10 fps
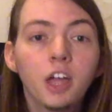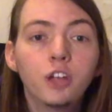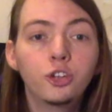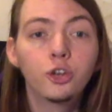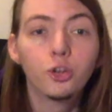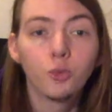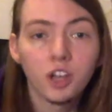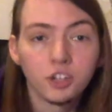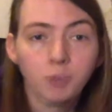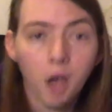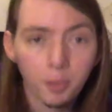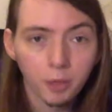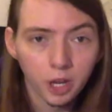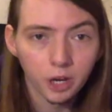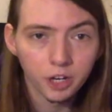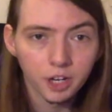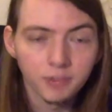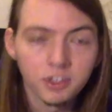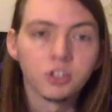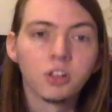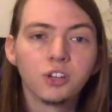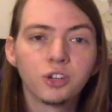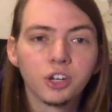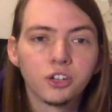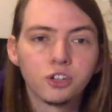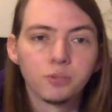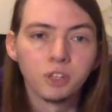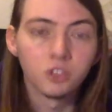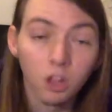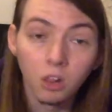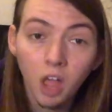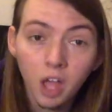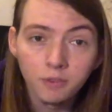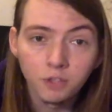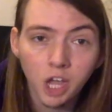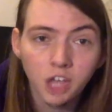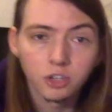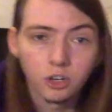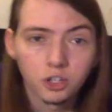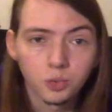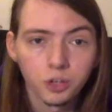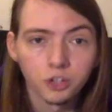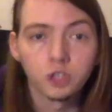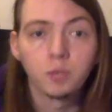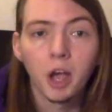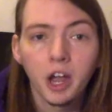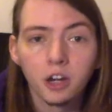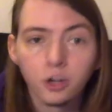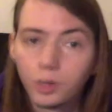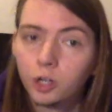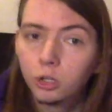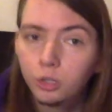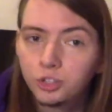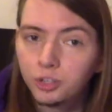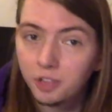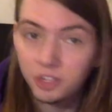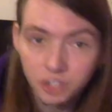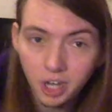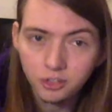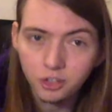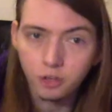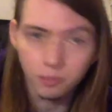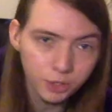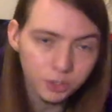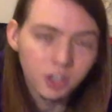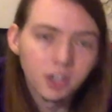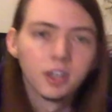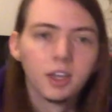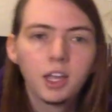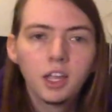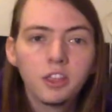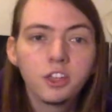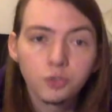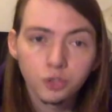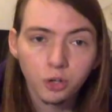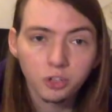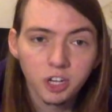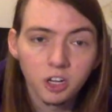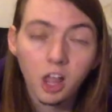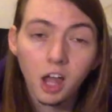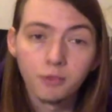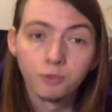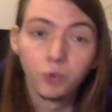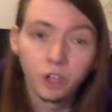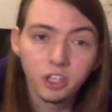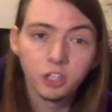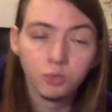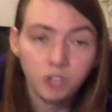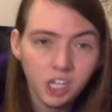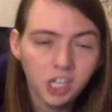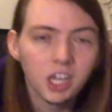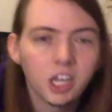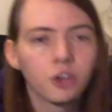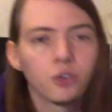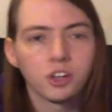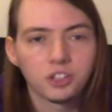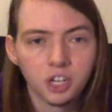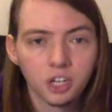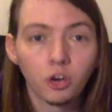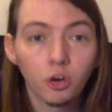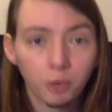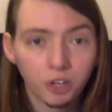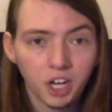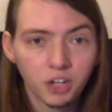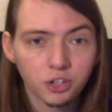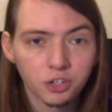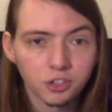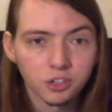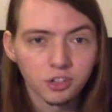Due to the rising popularity of these electric instruments, a lot of jazz artists were inspired to include some of these sounds in their music. This resulted in a lot of really unique and interesting interpretations.